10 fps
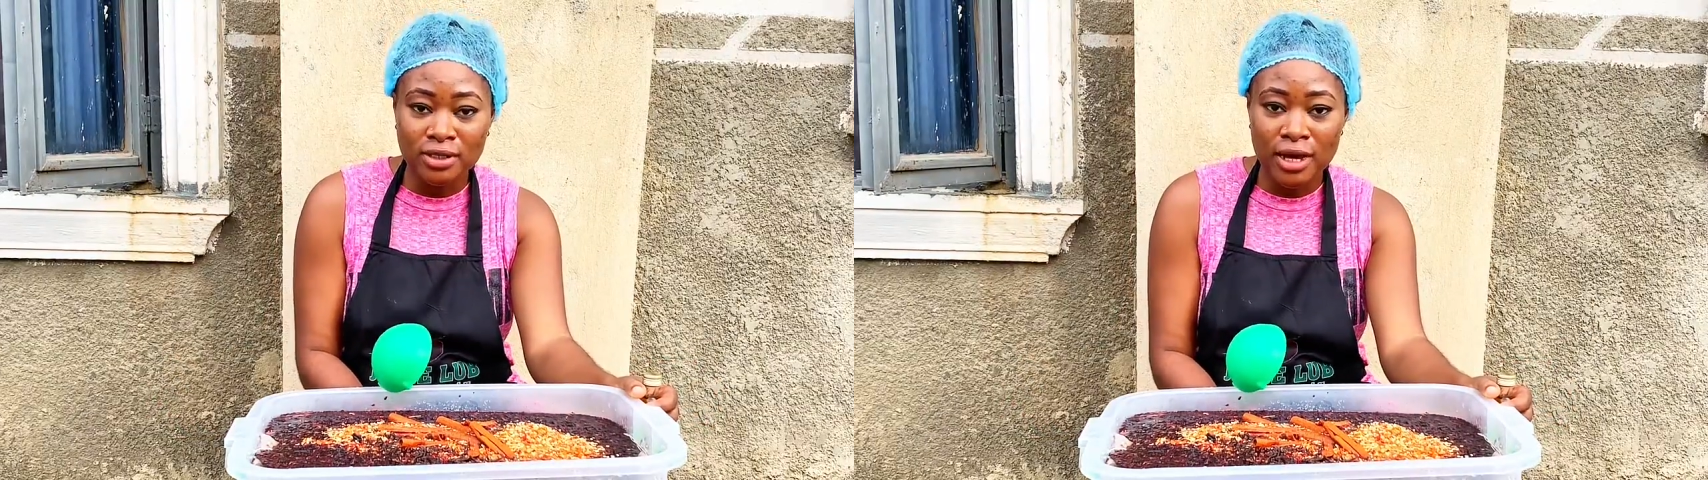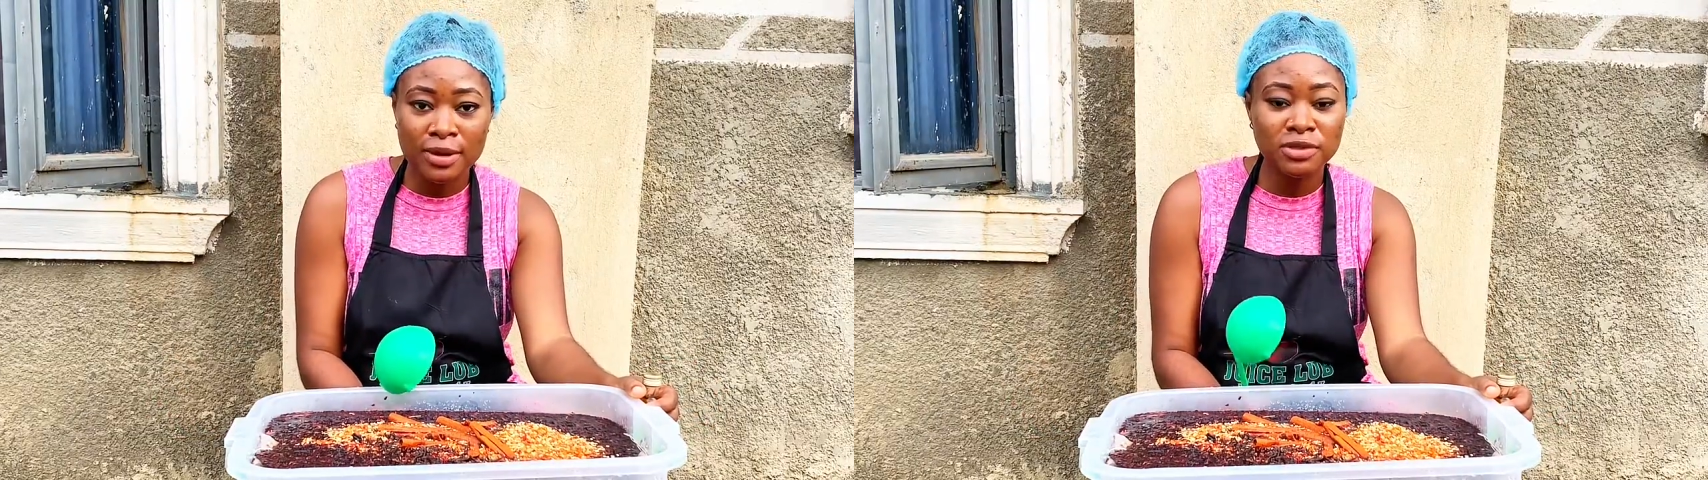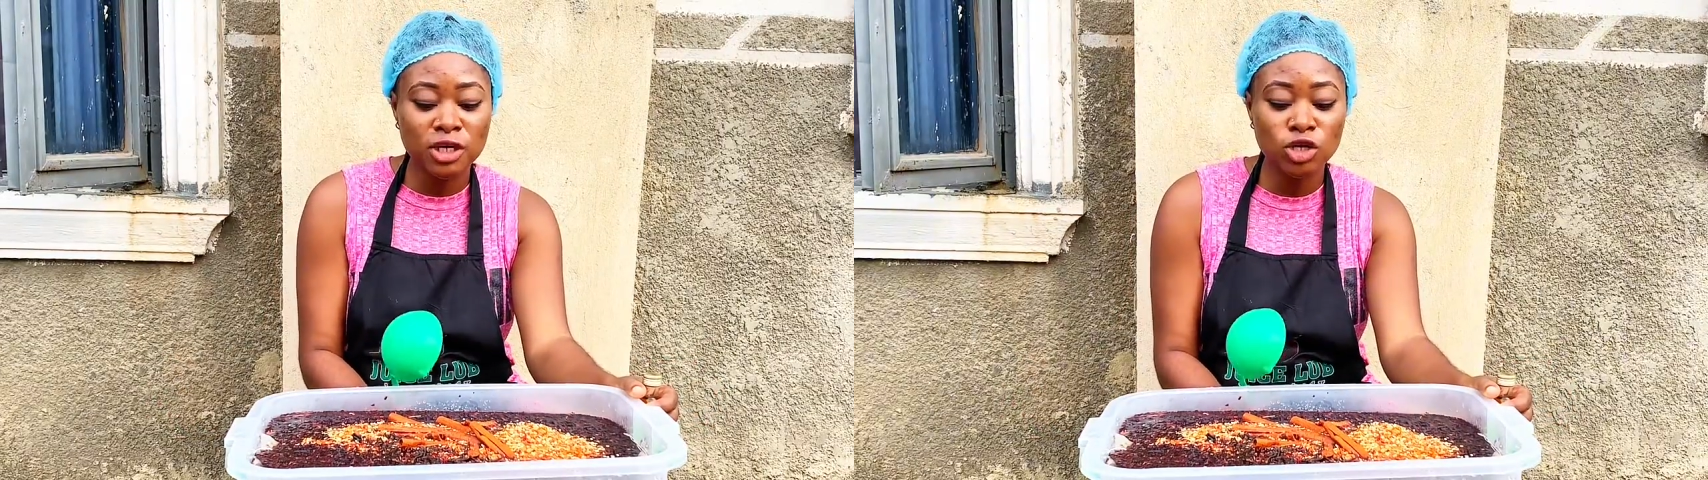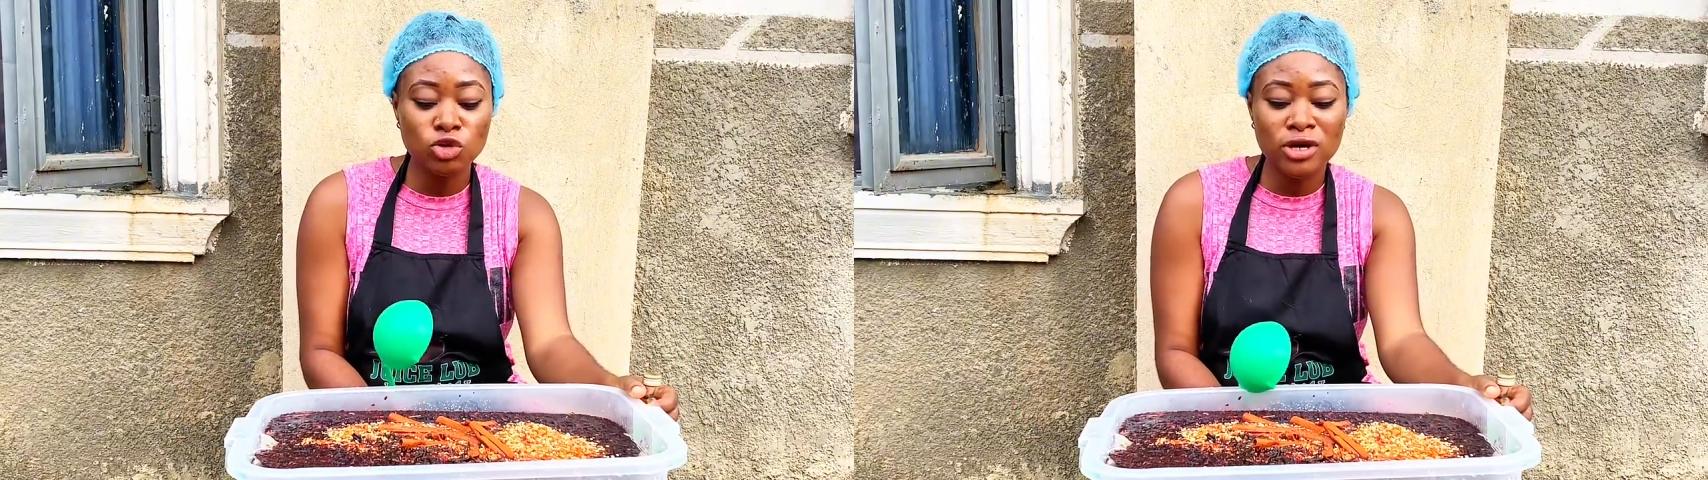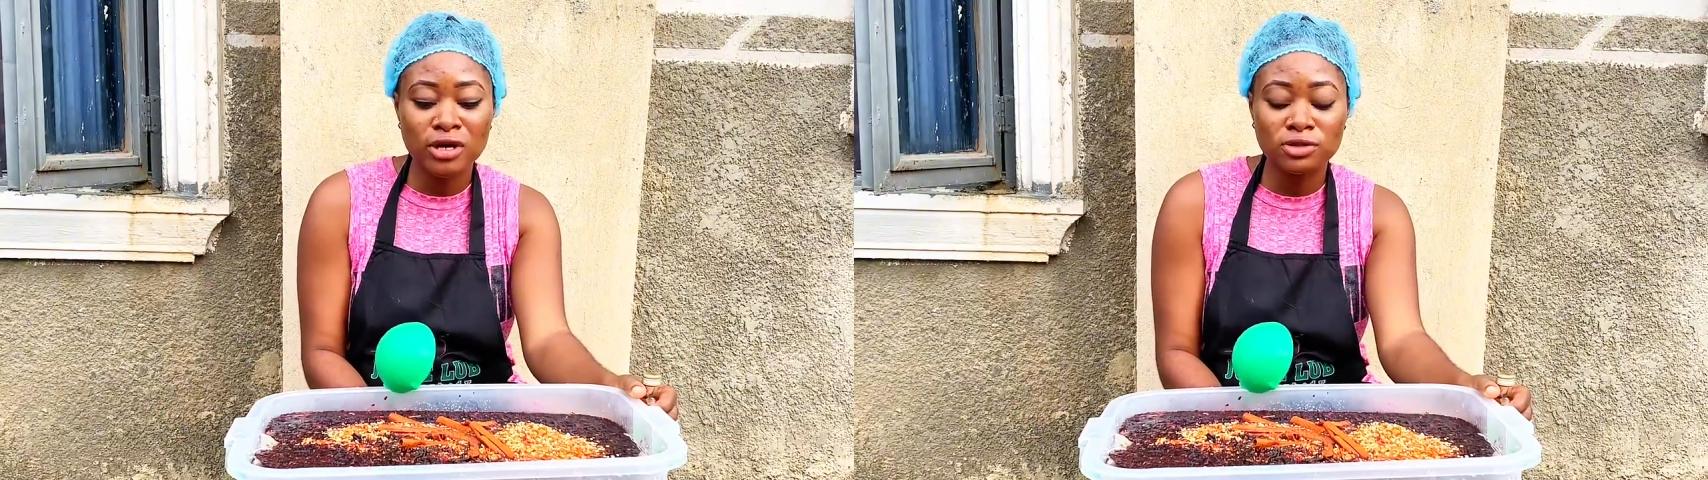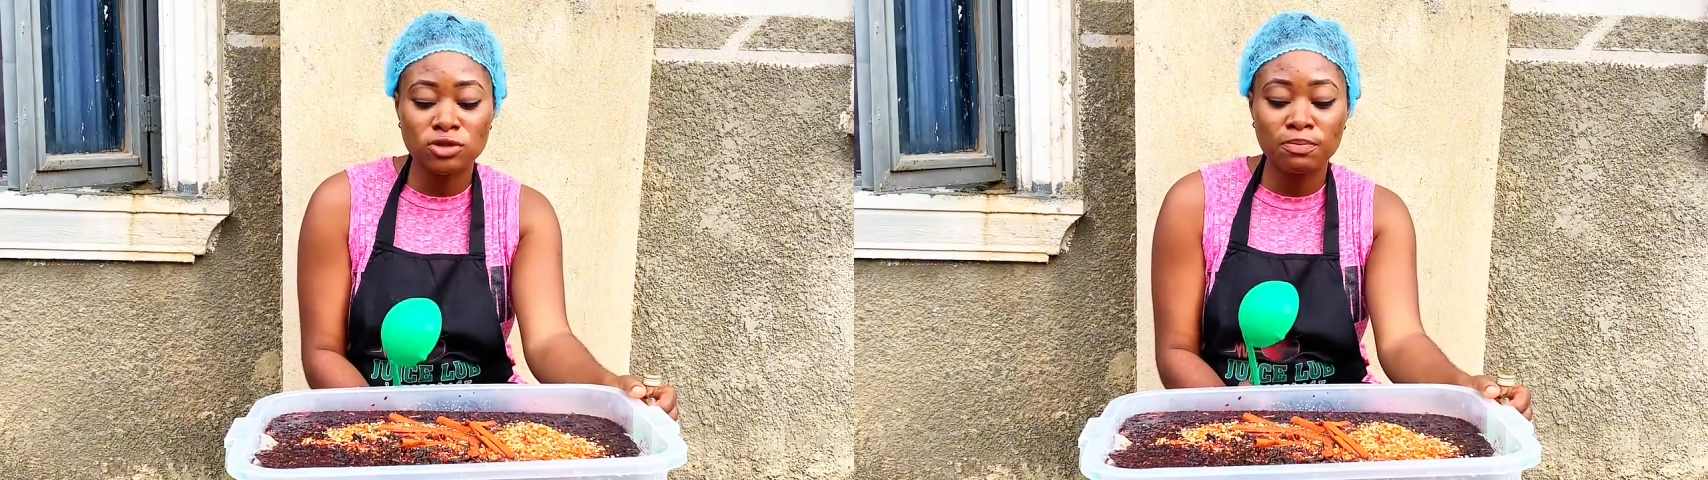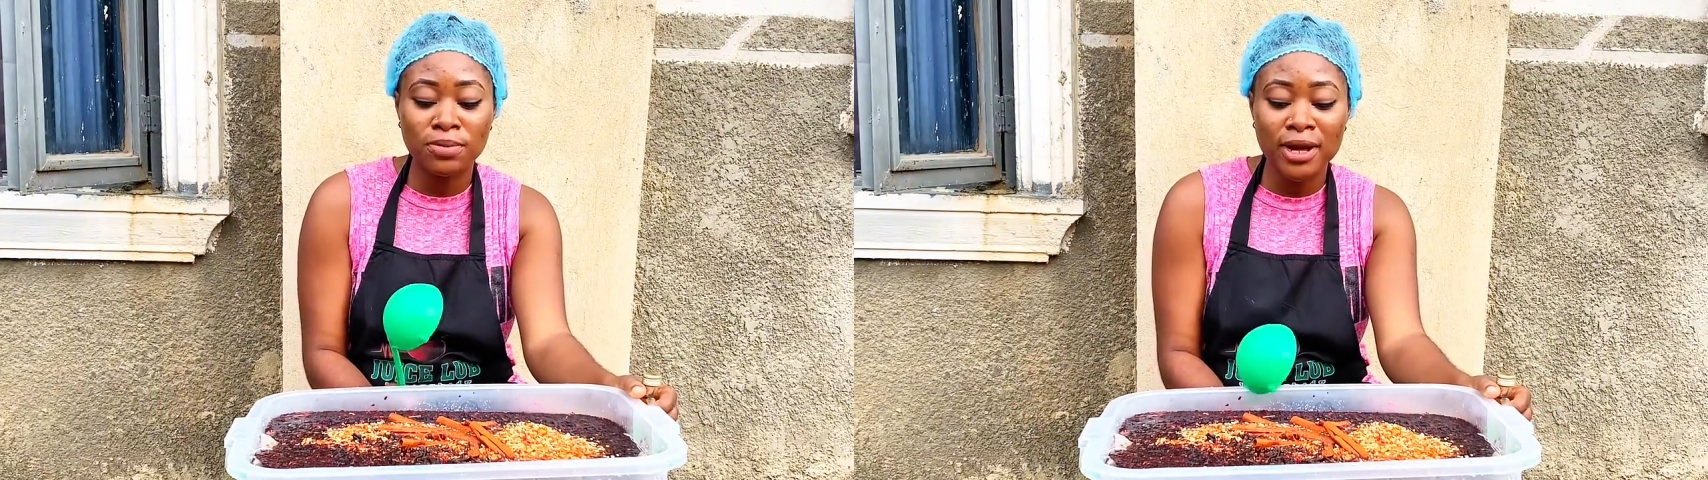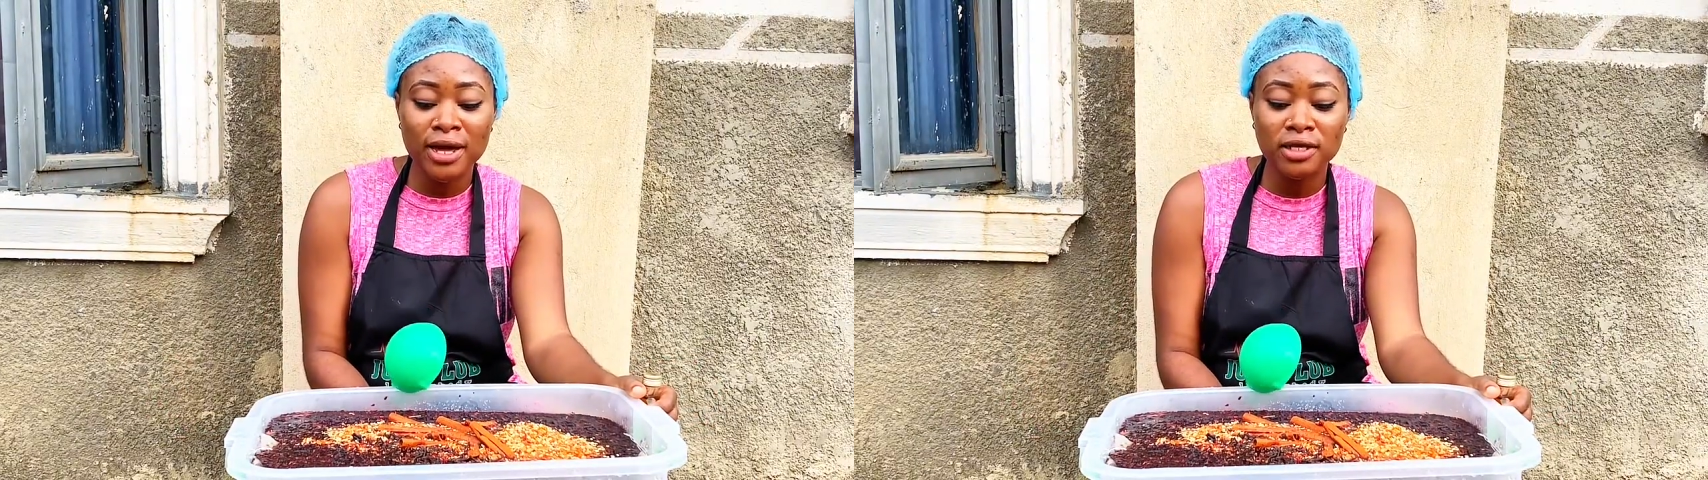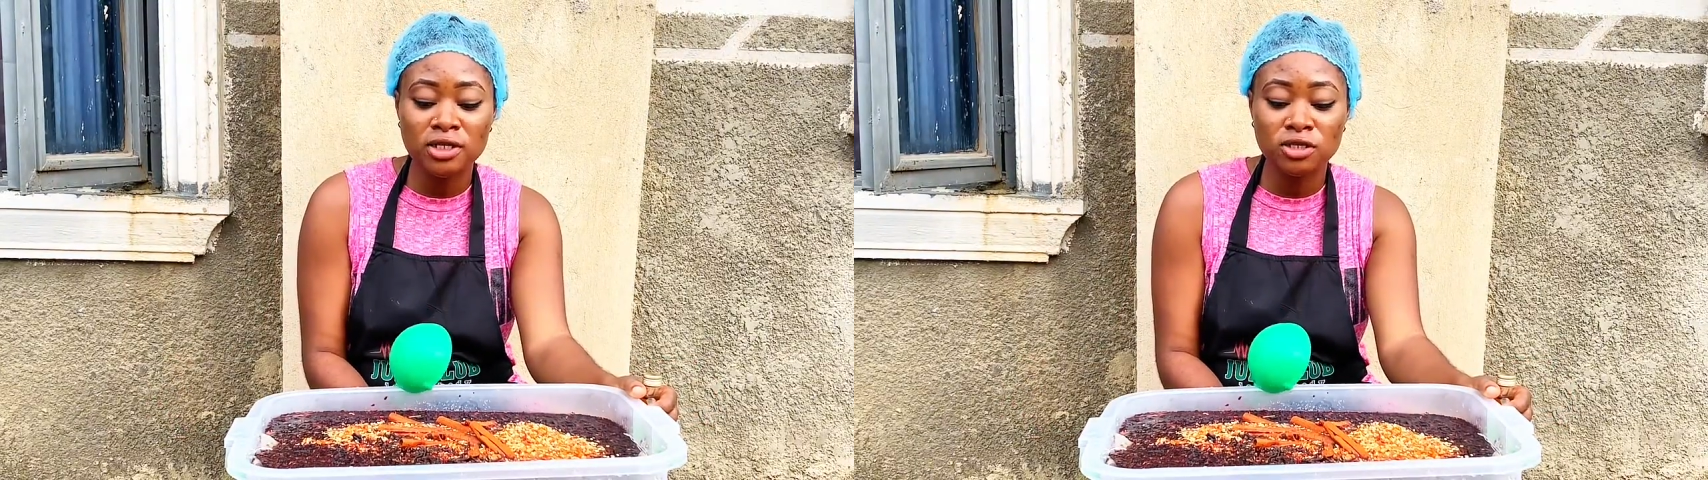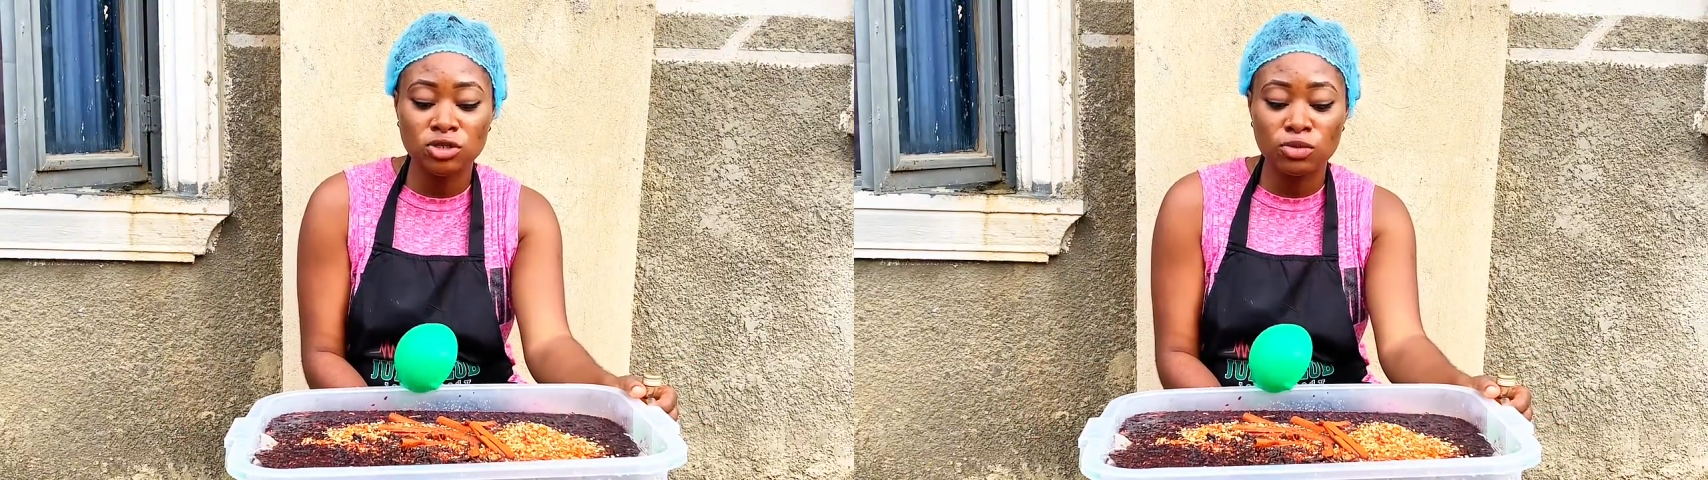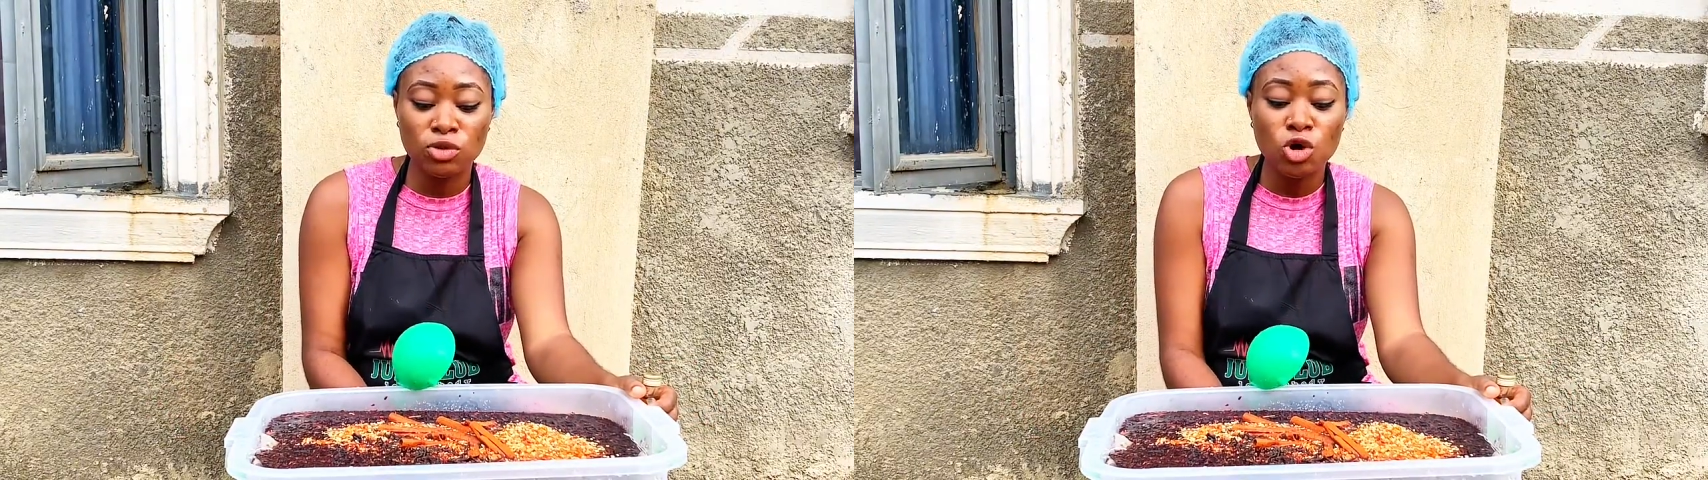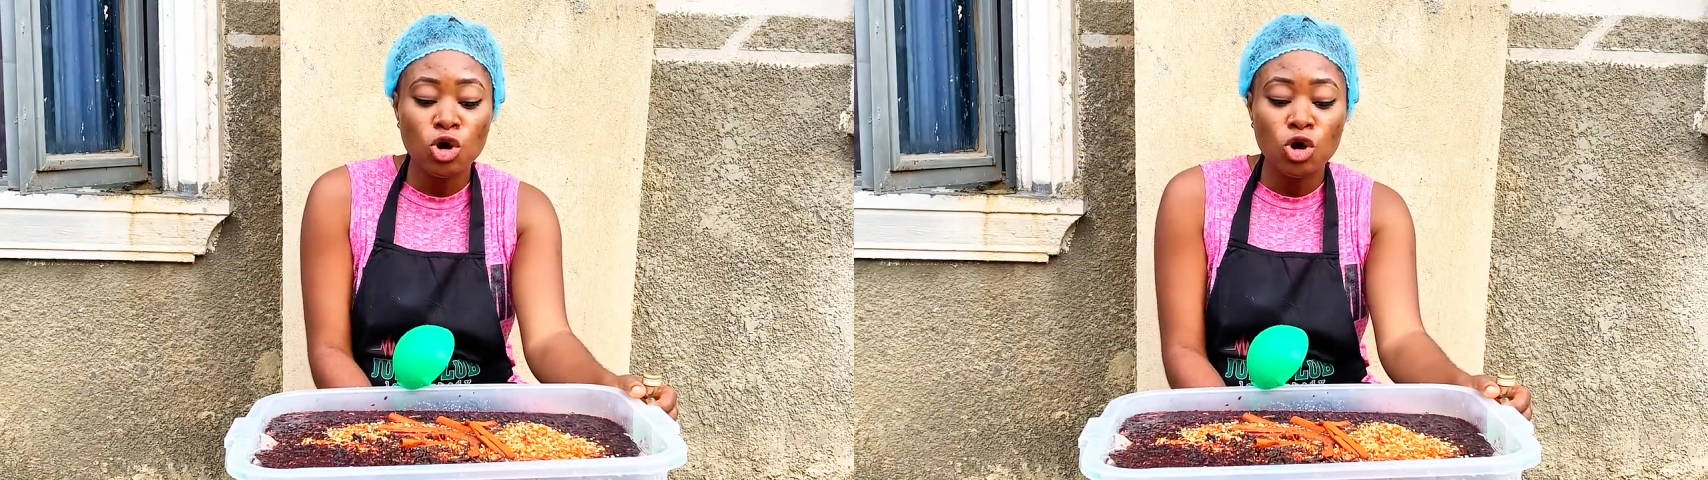I'm telling you, you can supply this zobo